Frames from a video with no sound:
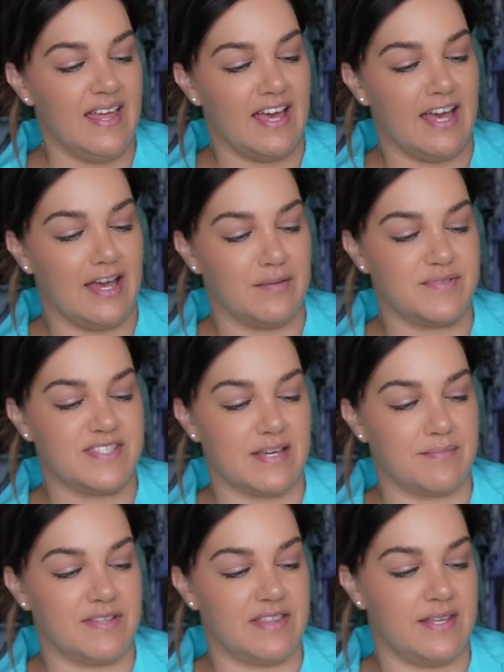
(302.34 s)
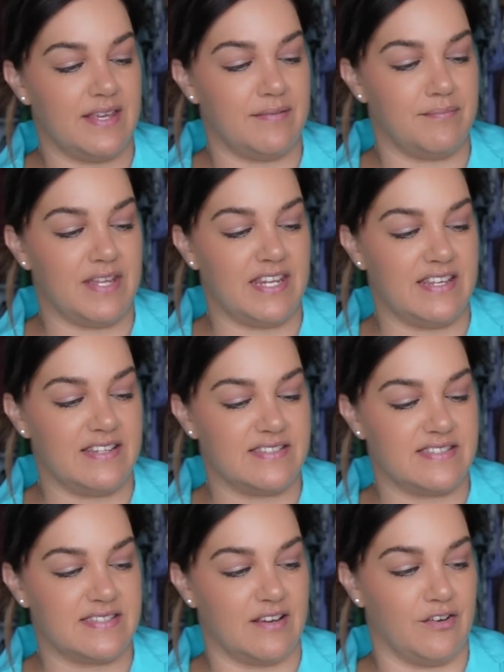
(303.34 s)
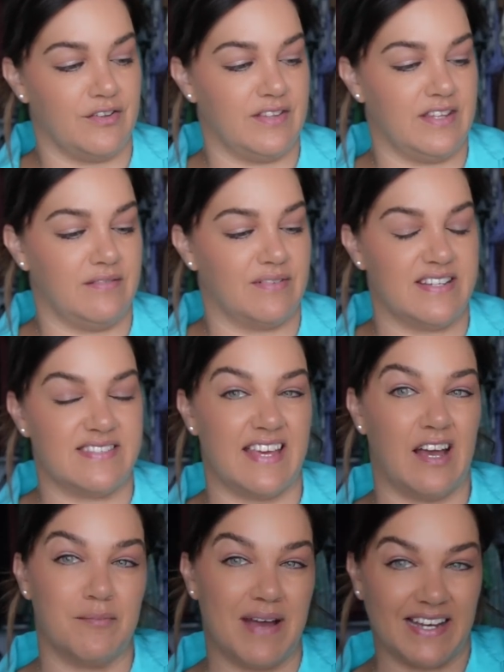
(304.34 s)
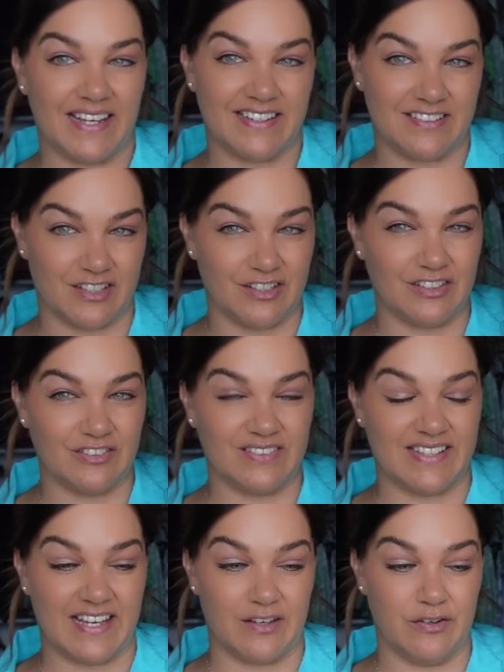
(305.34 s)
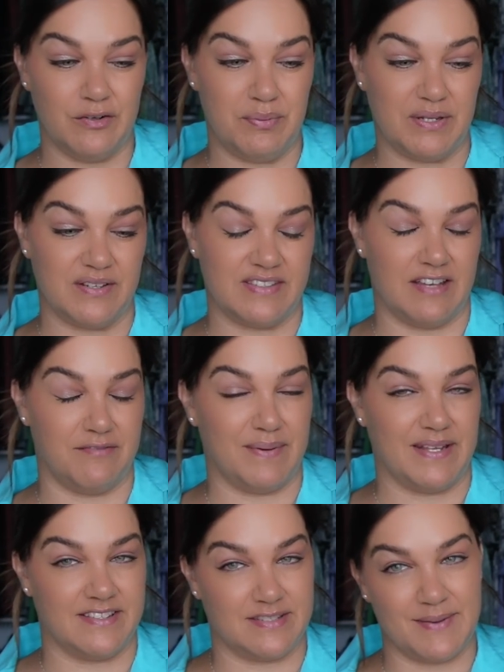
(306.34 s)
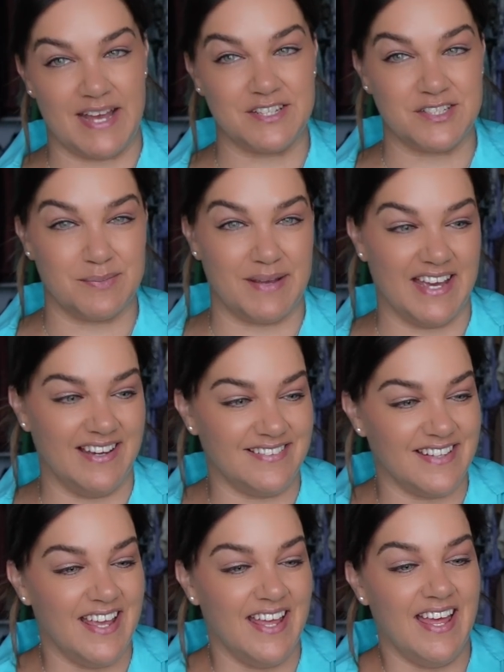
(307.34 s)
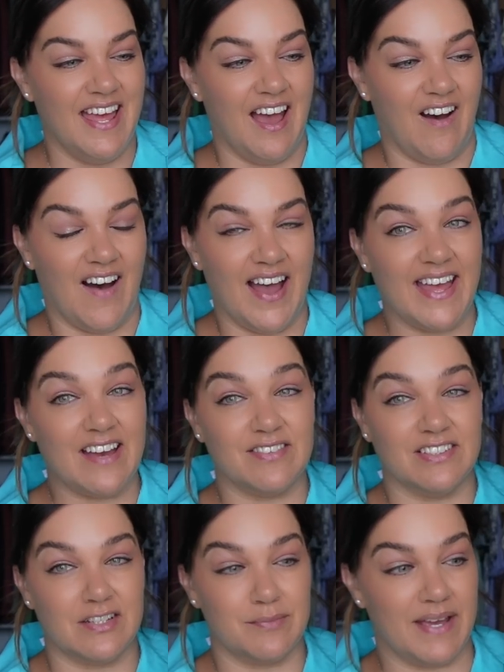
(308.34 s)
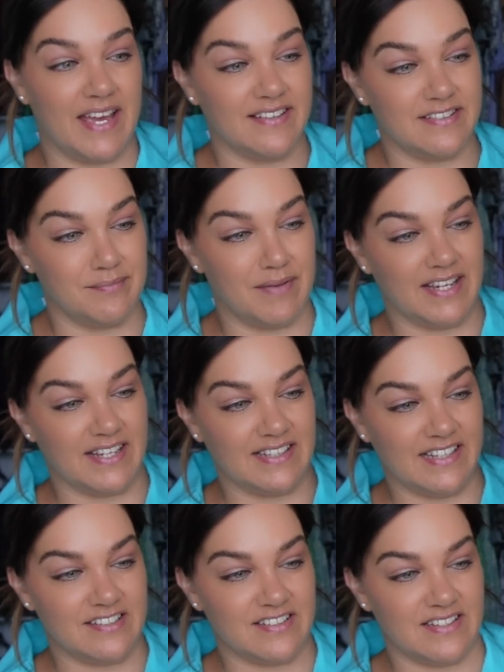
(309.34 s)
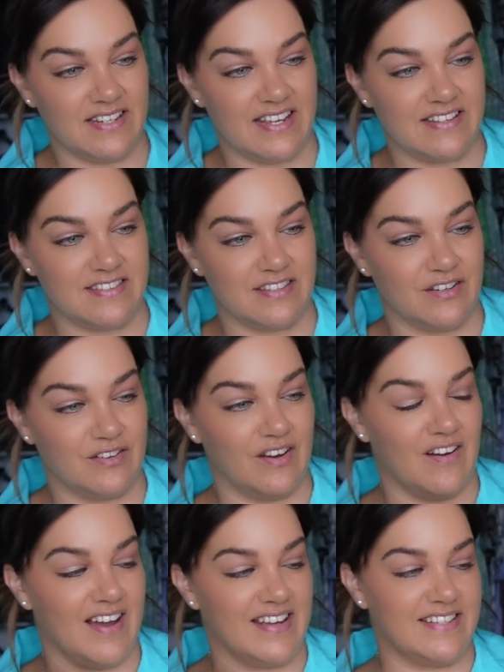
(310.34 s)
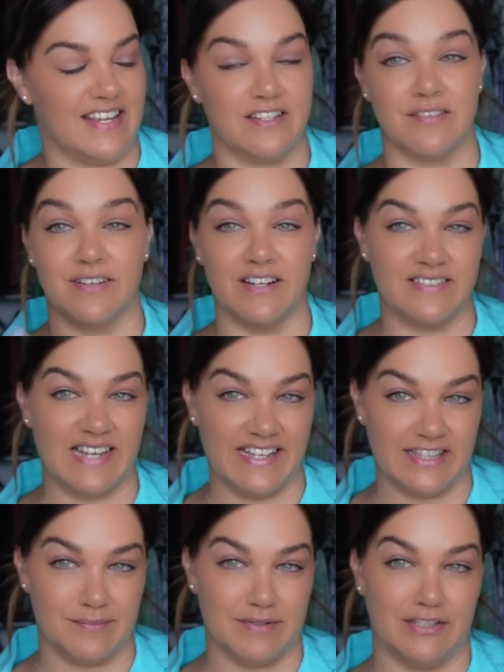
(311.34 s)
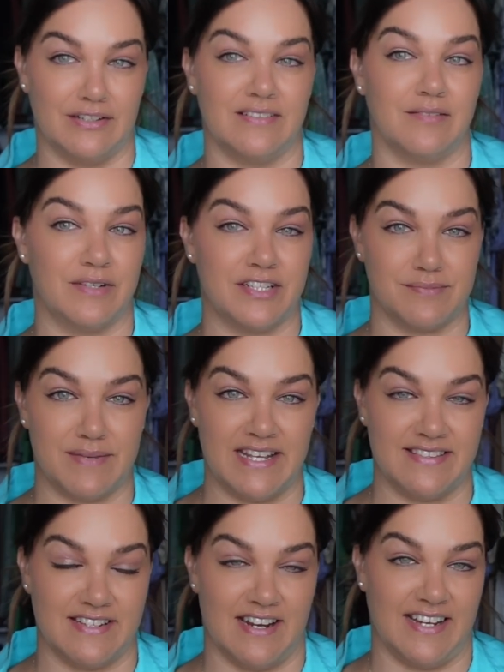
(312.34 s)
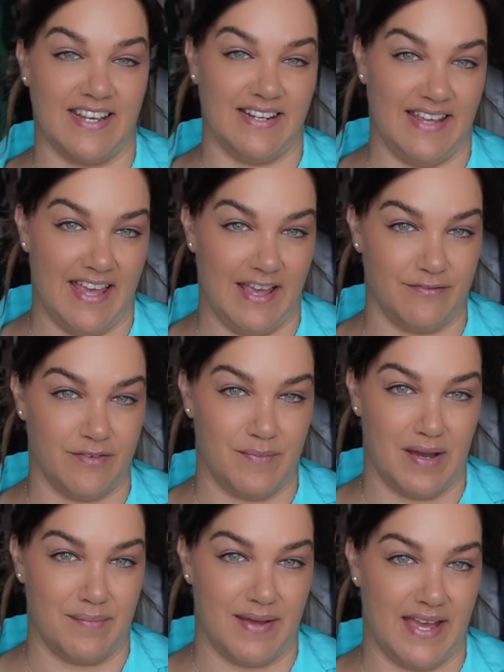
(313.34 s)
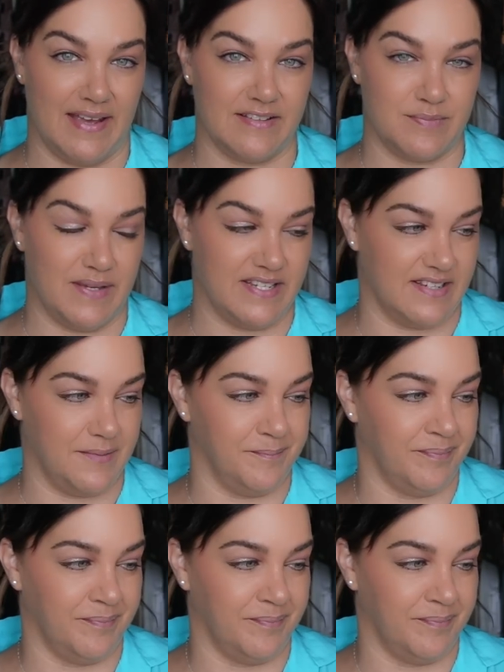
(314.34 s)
Some of the minis on the resale market don't look that good because they've been smashed about. I have a lot of bags in my collection, and so I tend to rotate them a lot, which means that I can care for my bags better.